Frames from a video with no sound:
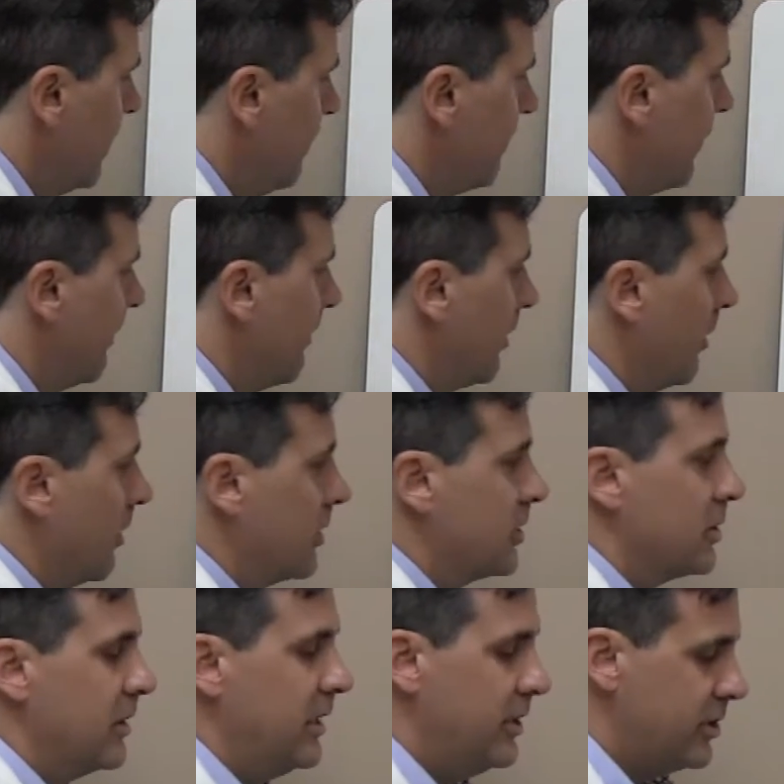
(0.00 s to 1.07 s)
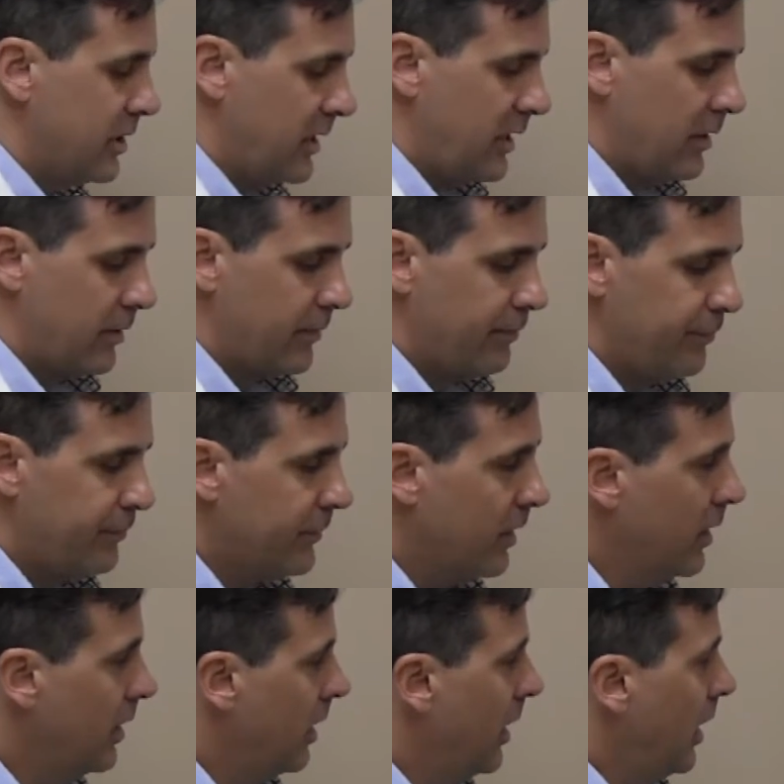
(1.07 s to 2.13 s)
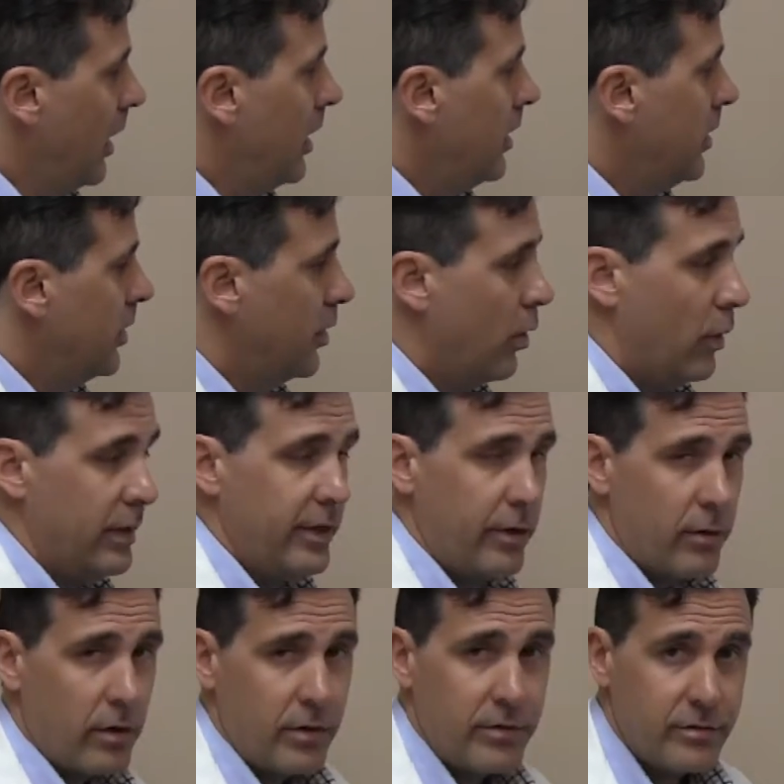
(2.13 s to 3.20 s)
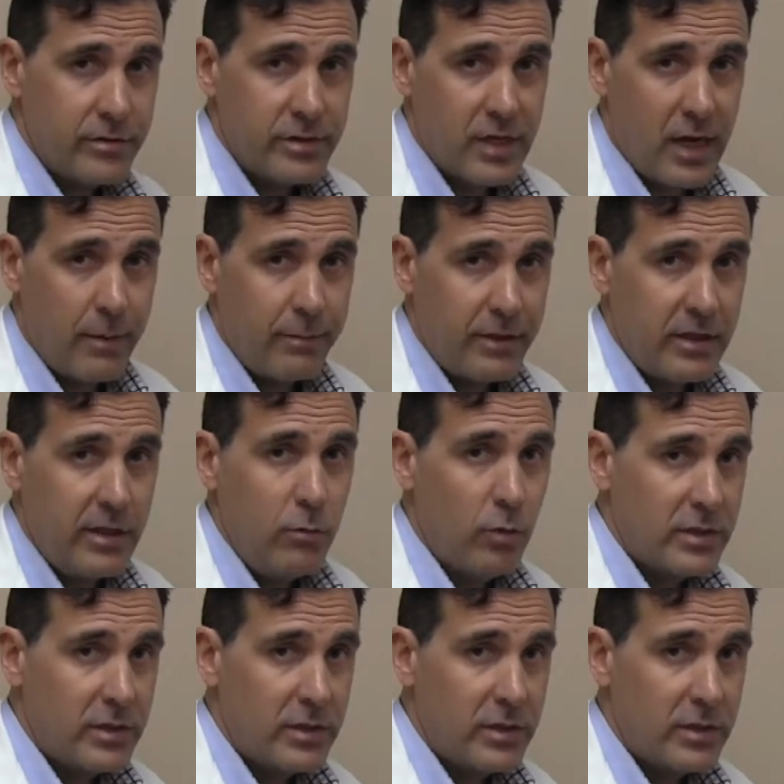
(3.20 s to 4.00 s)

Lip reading: You have a large lesion here. You go in there arthroscopically.